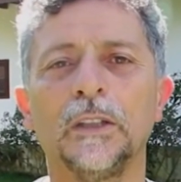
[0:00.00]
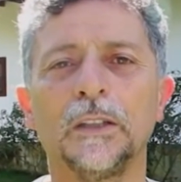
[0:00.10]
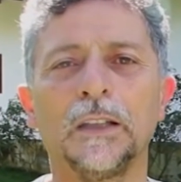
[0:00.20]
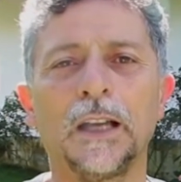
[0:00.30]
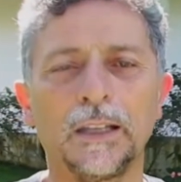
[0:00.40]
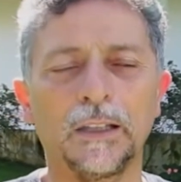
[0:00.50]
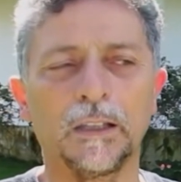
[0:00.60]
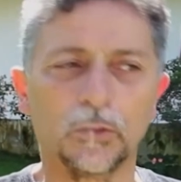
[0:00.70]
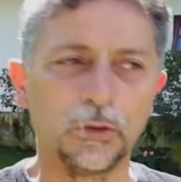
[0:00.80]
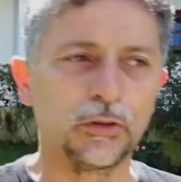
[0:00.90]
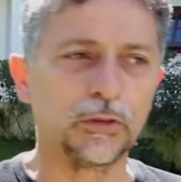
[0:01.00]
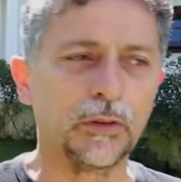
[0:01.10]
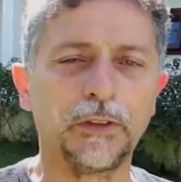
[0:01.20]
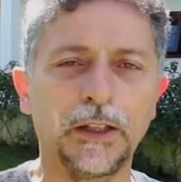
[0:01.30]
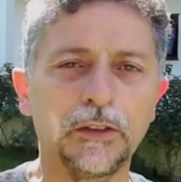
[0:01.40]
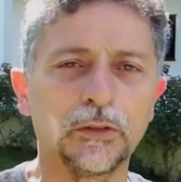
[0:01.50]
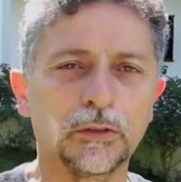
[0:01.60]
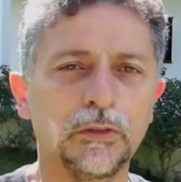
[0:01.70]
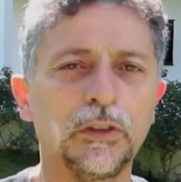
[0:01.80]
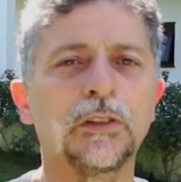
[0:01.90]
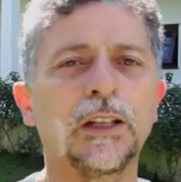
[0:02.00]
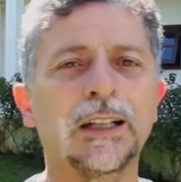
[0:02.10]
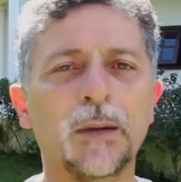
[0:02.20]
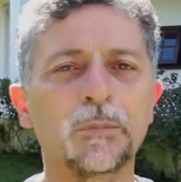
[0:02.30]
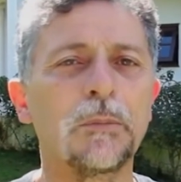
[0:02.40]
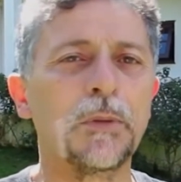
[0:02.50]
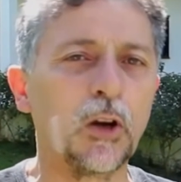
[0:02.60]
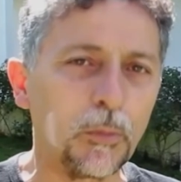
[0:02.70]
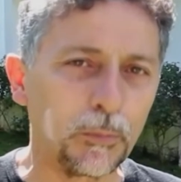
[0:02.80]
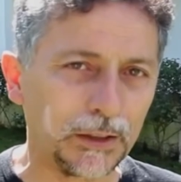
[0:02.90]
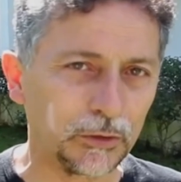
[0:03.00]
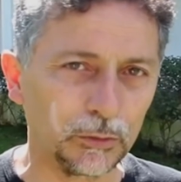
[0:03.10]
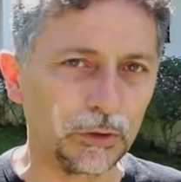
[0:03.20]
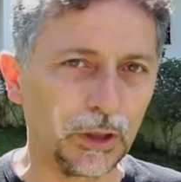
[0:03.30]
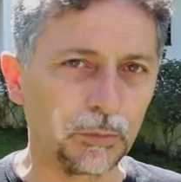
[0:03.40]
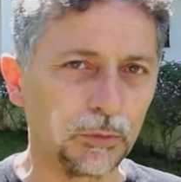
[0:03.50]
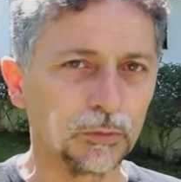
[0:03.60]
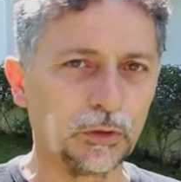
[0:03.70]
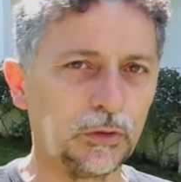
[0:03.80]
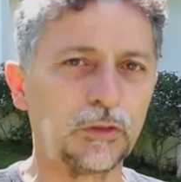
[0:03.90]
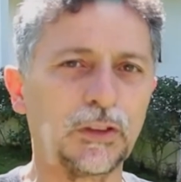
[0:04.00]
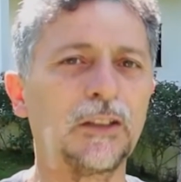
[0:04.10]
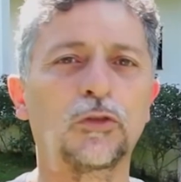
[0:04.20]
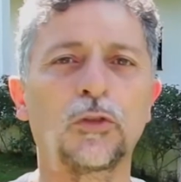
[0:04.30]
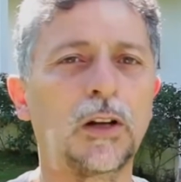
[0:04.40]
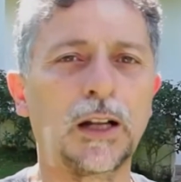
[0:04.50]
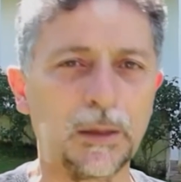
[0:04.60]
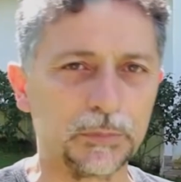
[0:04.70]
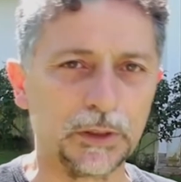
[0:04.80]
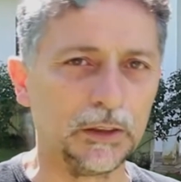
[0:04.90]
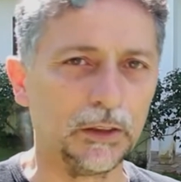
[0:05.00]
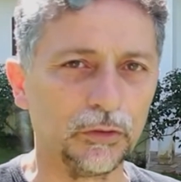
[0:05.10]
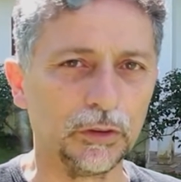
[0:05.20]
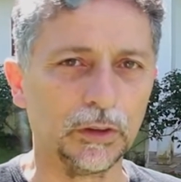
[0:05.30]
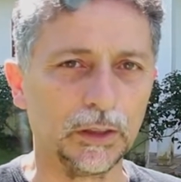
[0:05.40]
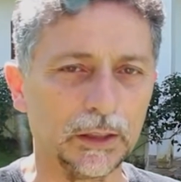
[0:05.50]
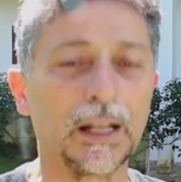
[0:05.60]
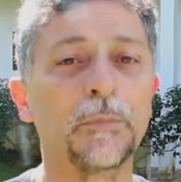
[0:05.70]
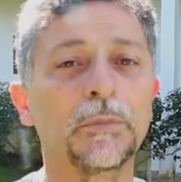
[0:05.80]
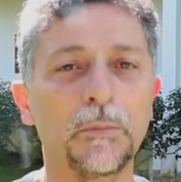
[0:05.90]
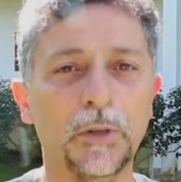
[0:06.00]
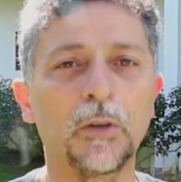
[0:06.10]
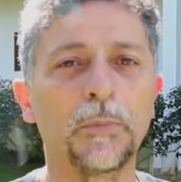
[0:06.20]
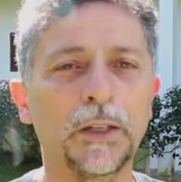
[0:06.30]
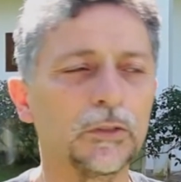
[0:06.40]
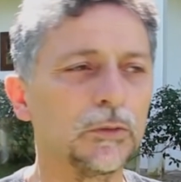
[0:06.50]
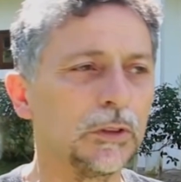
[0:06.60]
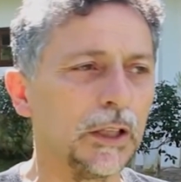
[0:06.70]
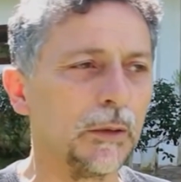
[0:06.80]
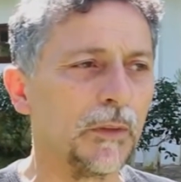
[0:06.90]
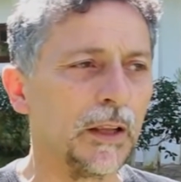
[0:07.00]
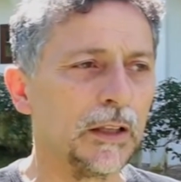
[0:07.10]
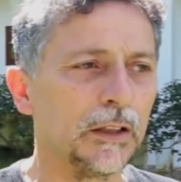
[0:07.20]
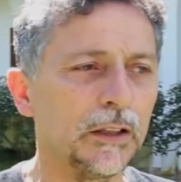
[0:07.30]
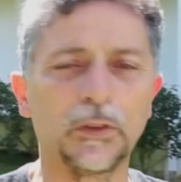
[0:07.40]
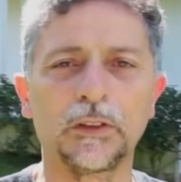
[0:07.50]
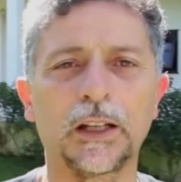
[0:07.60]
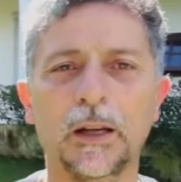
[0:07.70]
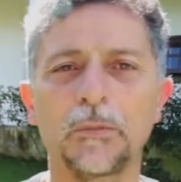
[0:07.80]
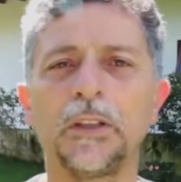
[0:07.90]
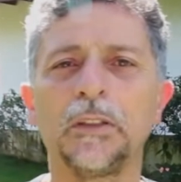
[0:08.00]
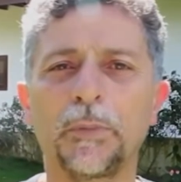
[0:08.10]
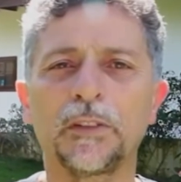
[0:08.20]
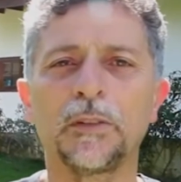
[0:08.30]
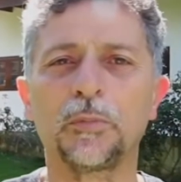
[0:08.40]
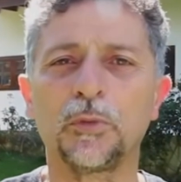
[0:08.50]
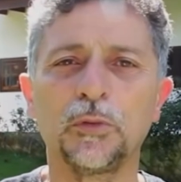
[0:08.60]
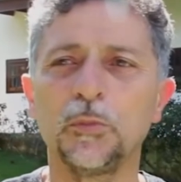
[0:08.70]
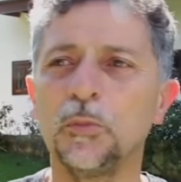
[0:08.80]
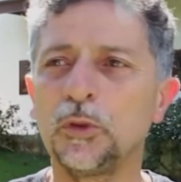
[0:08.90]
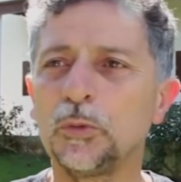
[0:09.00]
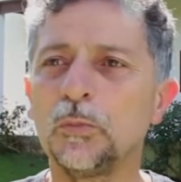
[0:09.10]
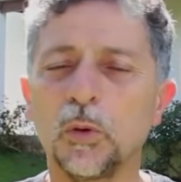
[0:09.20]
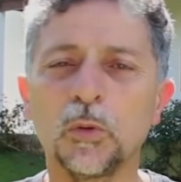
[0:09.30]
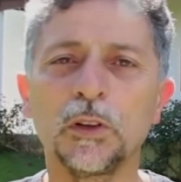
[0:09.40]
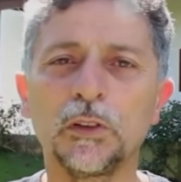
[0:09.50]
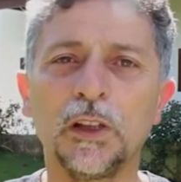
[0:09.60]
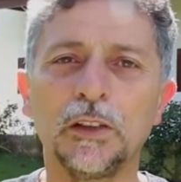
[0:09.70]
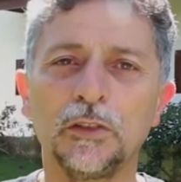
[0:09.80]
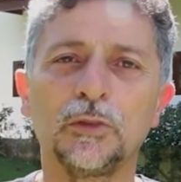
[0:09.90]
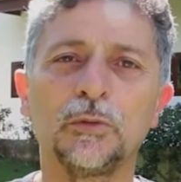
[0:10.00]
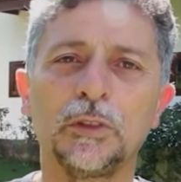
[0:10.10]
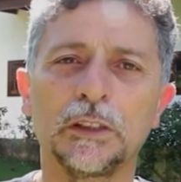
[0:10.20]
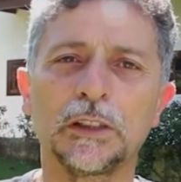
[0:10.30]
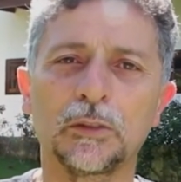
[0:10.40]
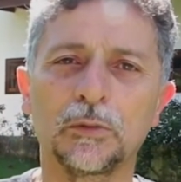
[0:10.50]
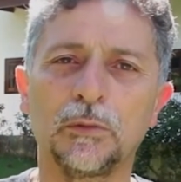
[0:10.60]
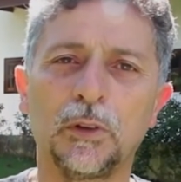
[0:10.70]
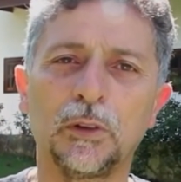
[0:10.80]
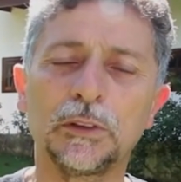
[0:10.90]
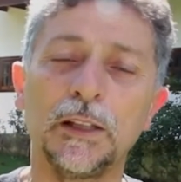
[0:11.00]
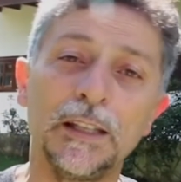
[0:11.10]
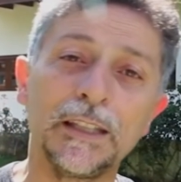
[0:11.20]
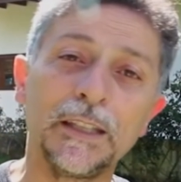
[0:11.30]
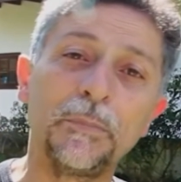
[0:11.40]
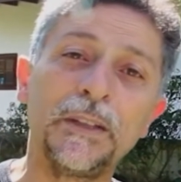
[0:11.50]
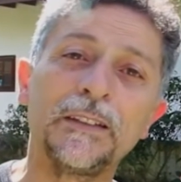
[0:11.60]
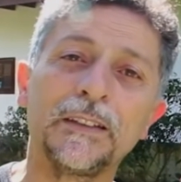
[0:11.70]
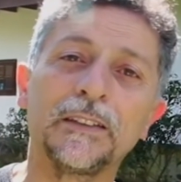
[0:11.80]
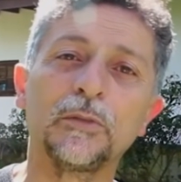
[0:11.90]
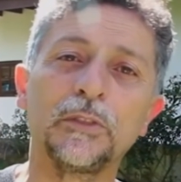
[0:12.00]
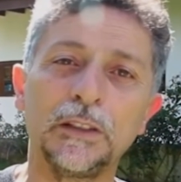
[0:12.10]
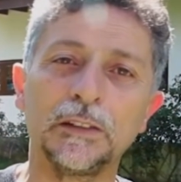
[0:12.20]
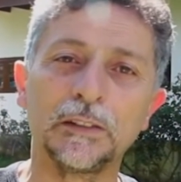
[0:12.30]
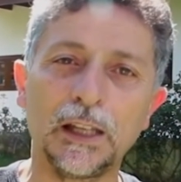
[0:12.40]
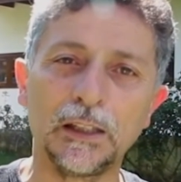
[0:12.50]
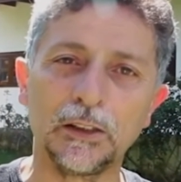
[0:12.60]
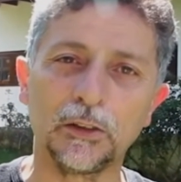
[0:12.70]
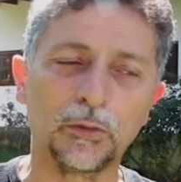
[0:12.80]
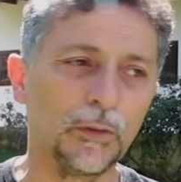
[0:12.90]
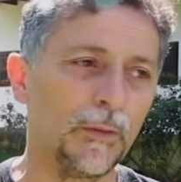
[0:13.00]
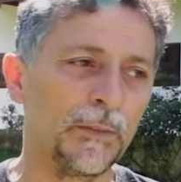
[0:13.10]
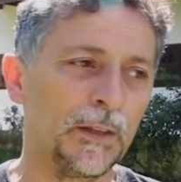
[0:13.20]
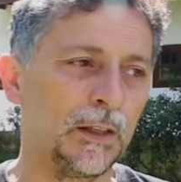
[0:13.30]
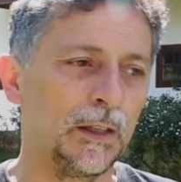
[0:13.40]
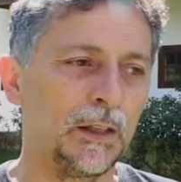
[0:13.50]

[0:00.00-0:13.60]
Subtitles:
When I say afferent, I mean that it captures energy most of the time. I'm not saying it only captures, but it does so most of the time. You can have very good perceptions of everything around you and need to use that.